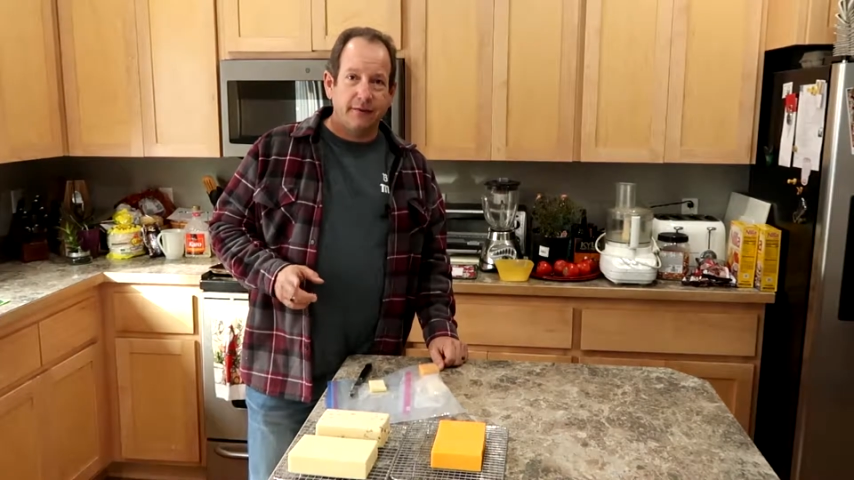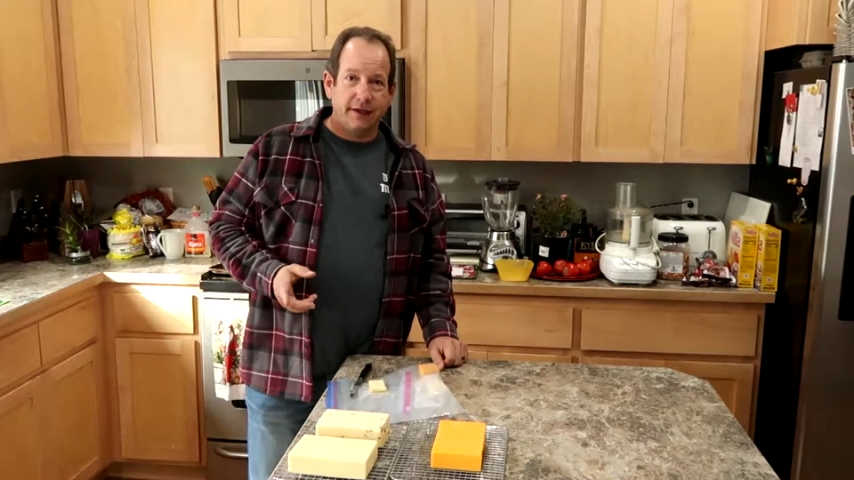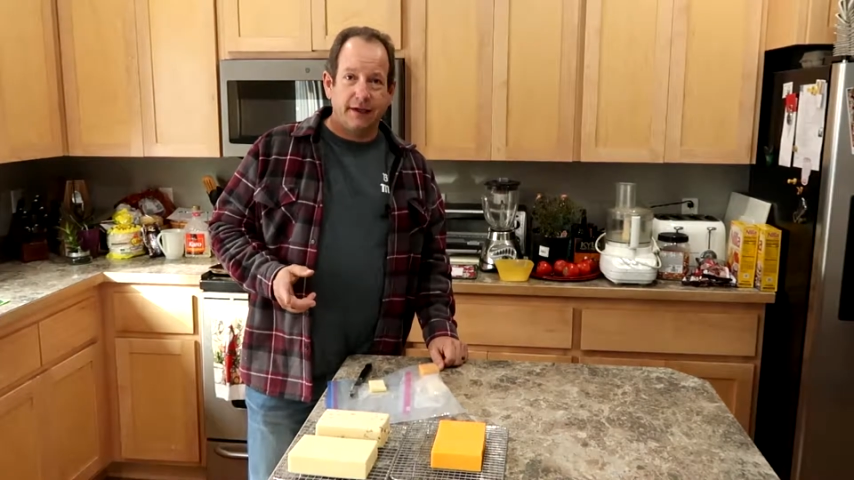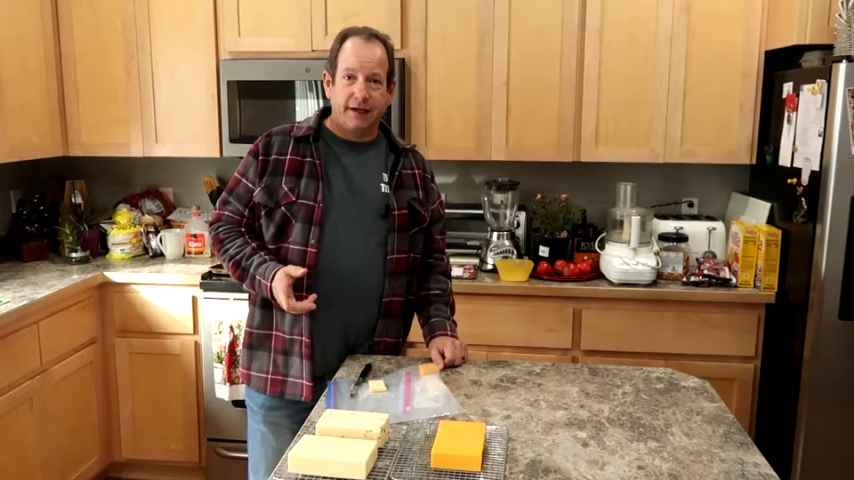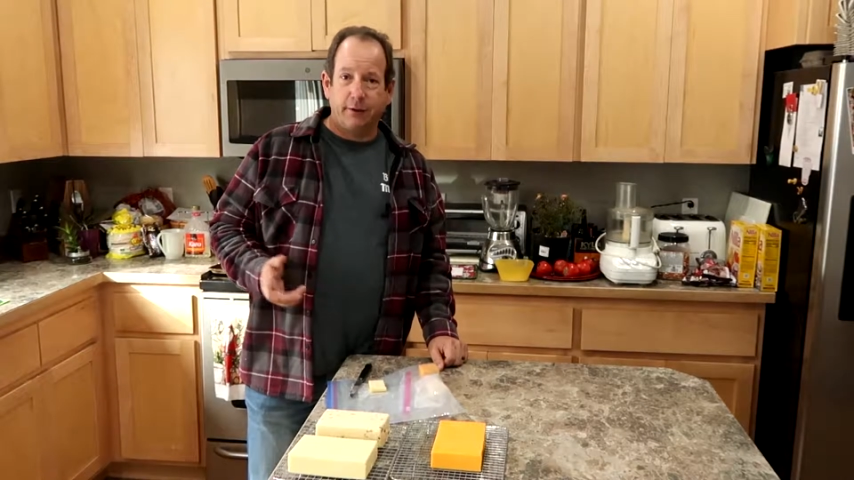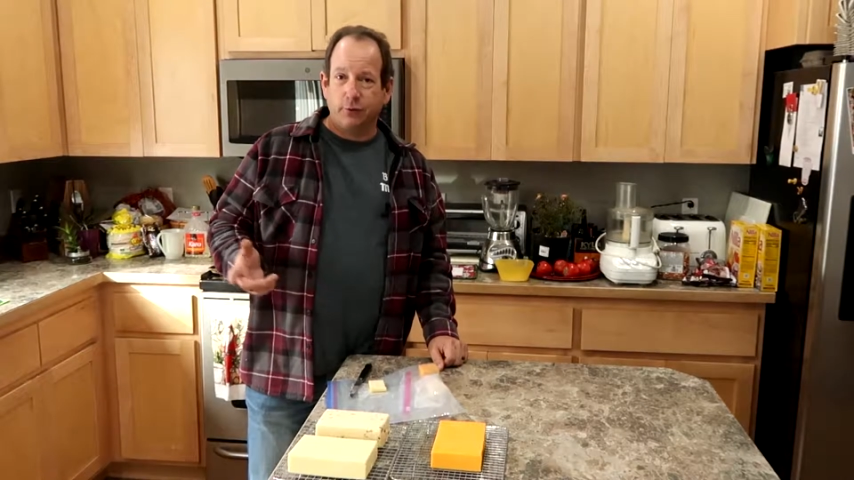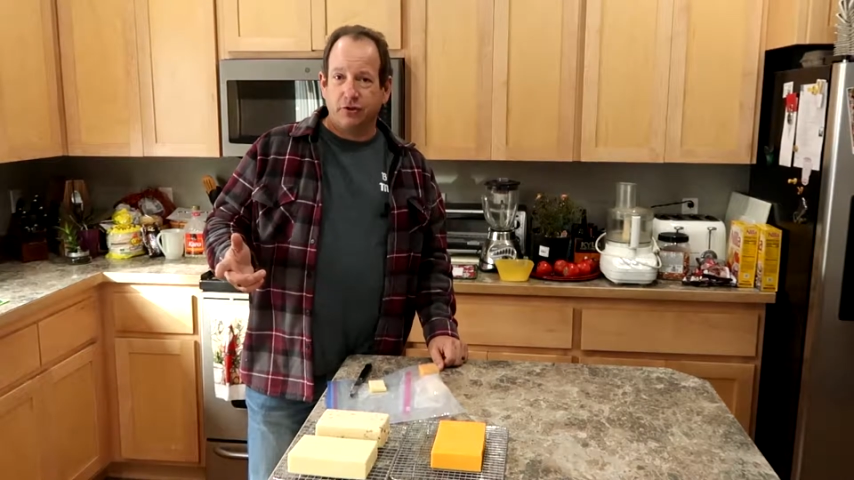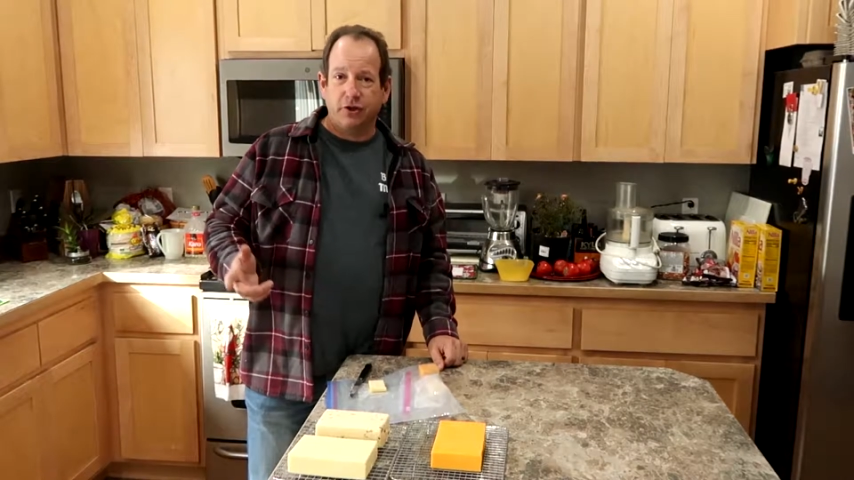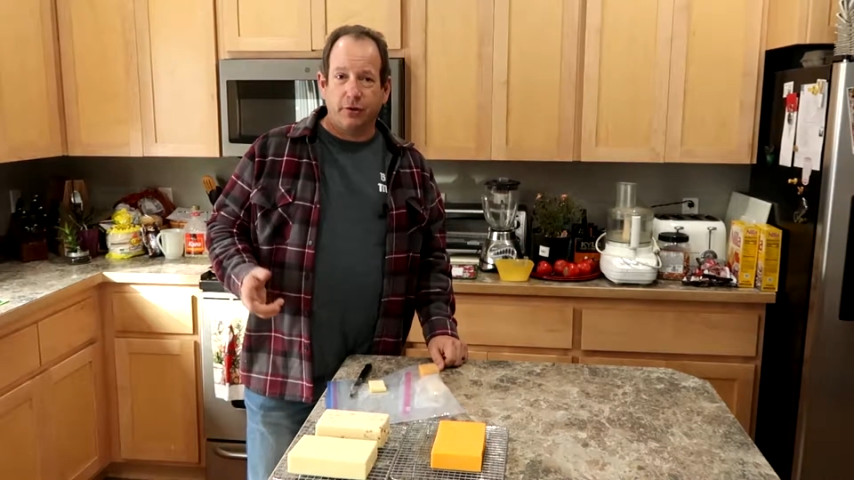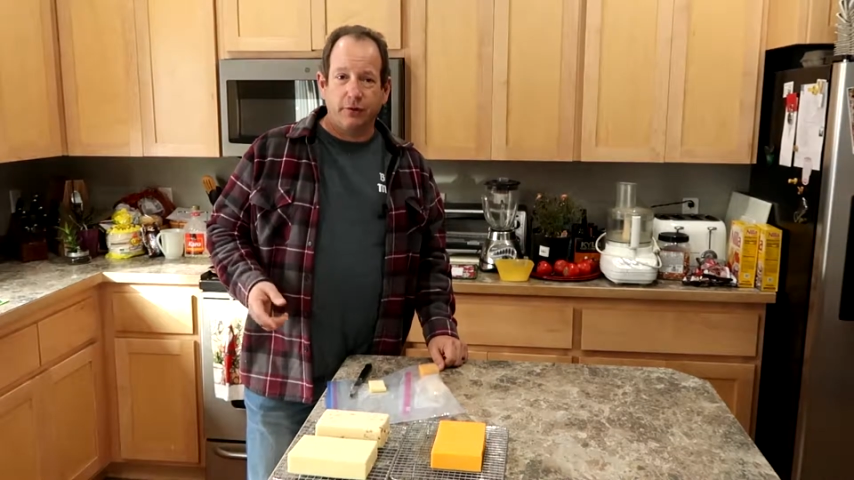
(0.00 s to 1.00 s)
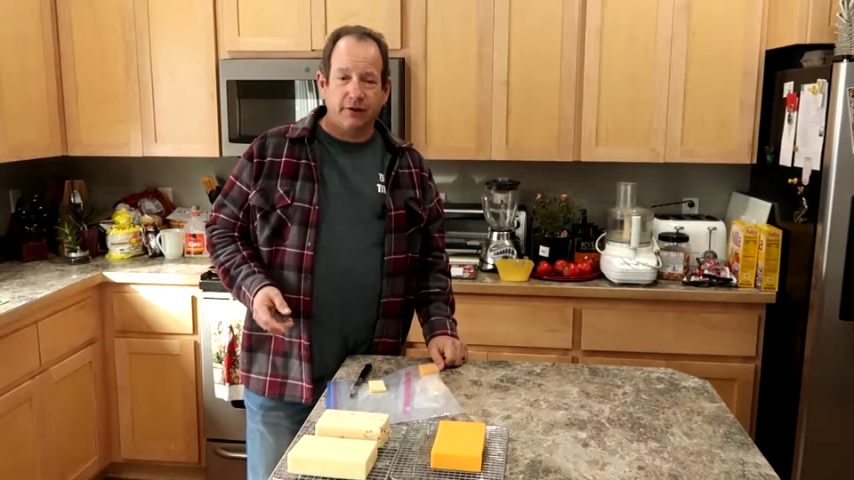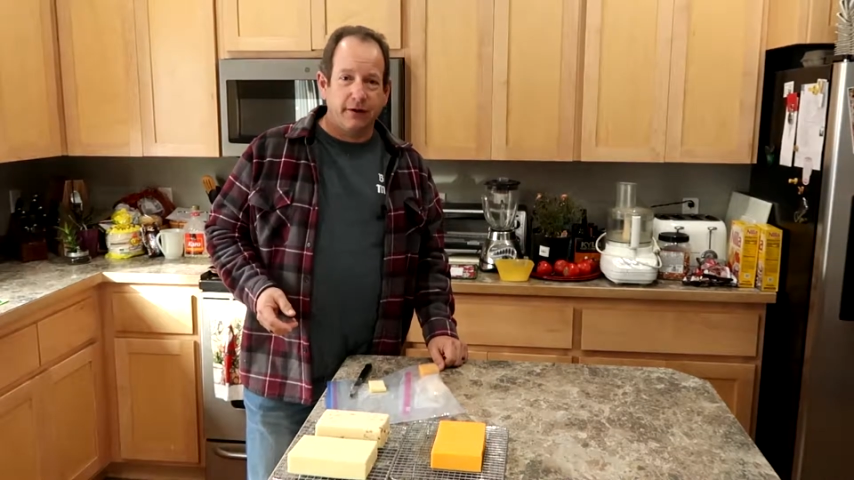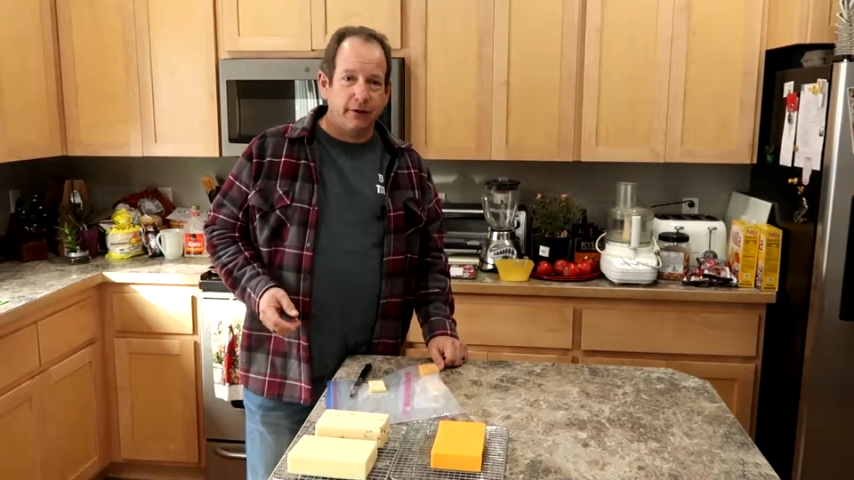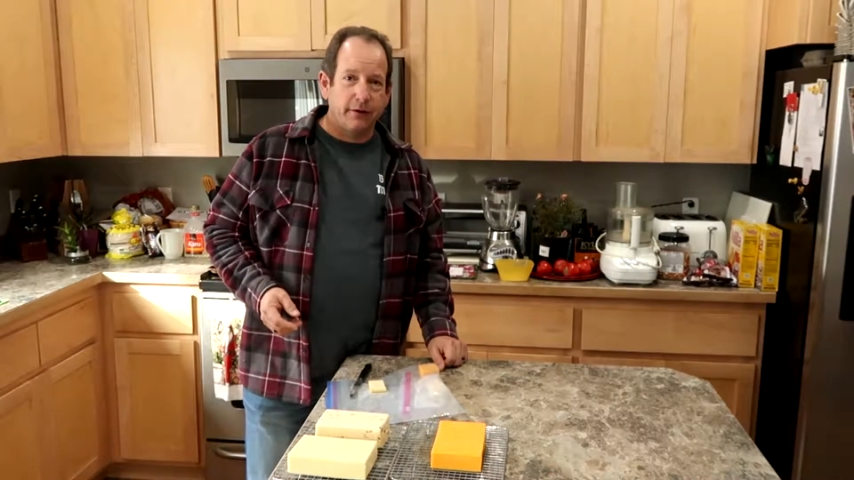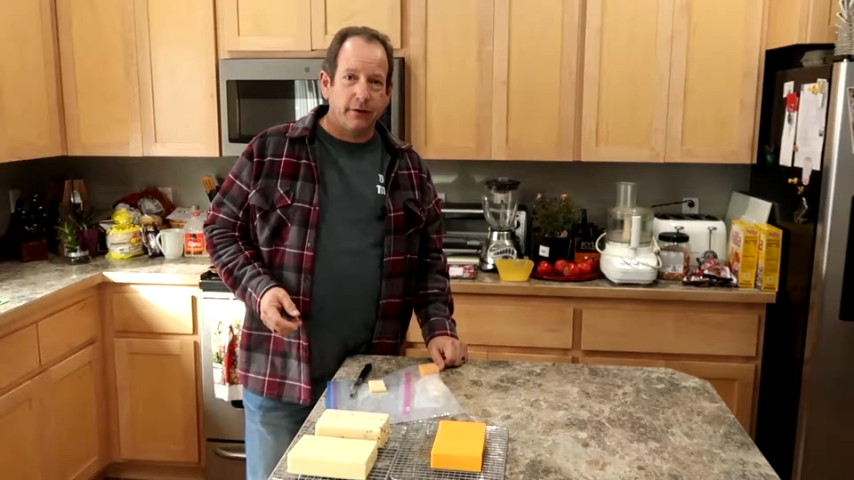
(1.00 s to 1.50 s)
that I will share with
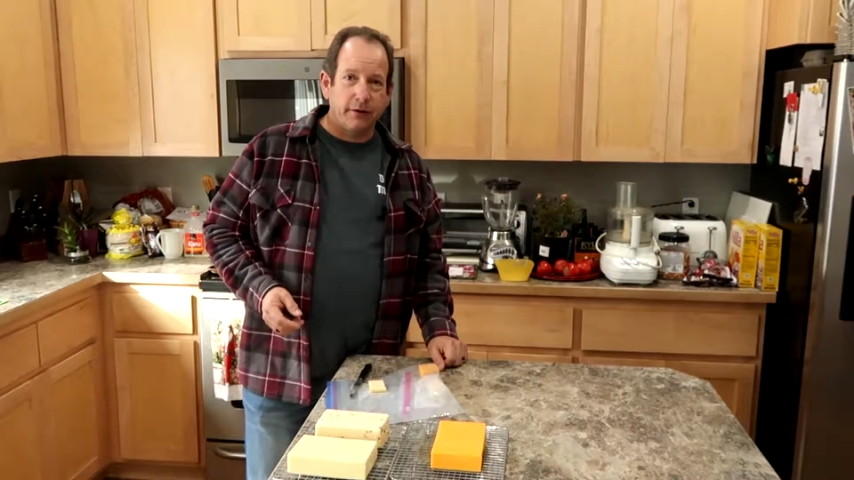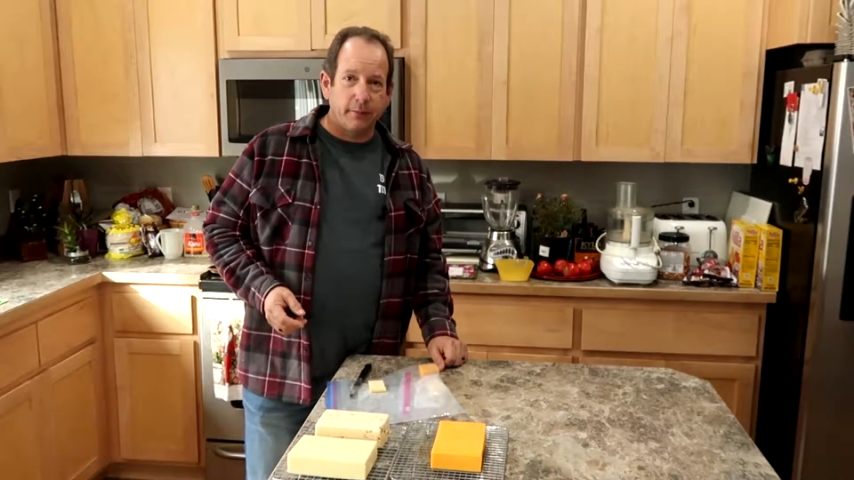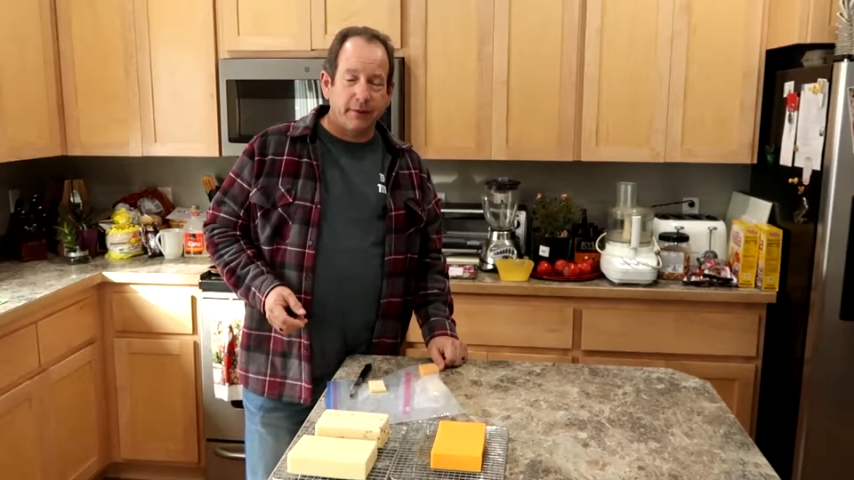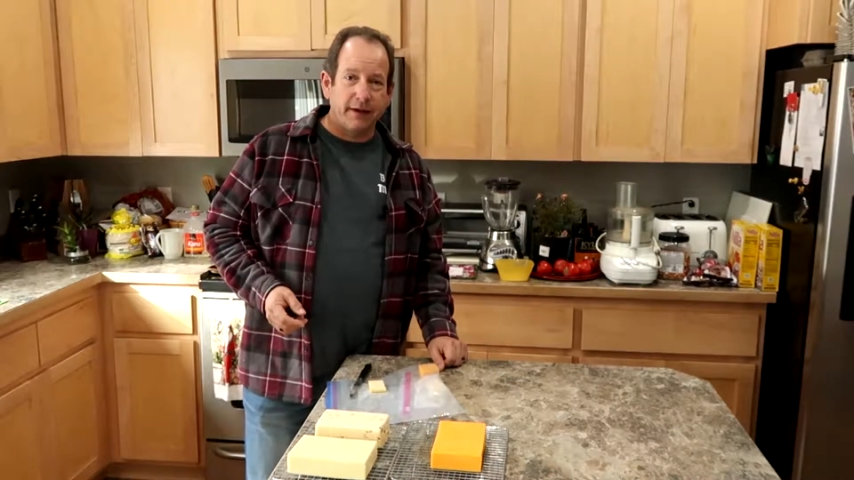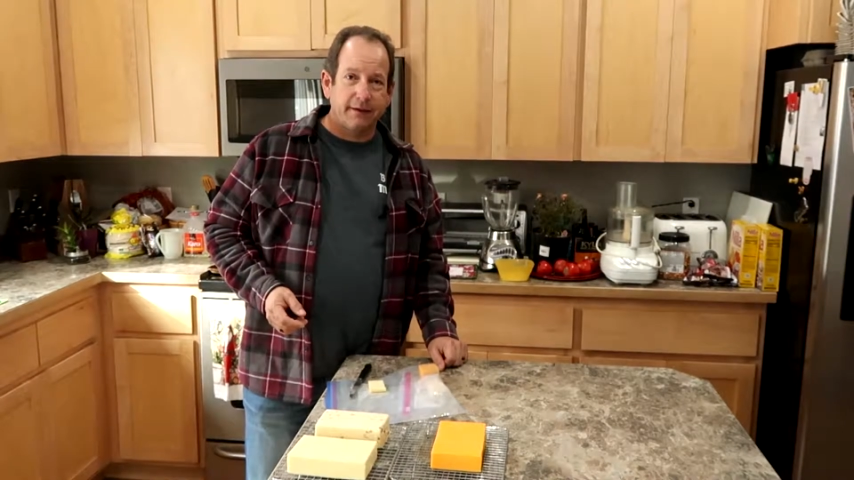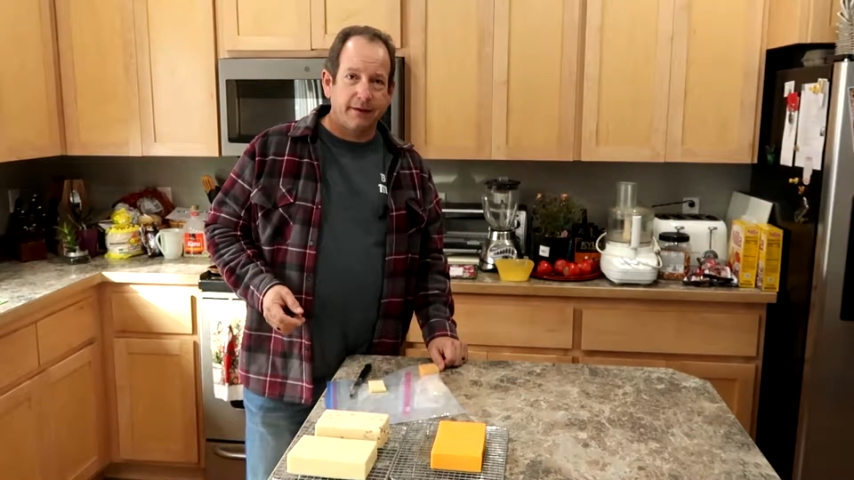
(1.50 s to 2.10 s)
you here in a little bit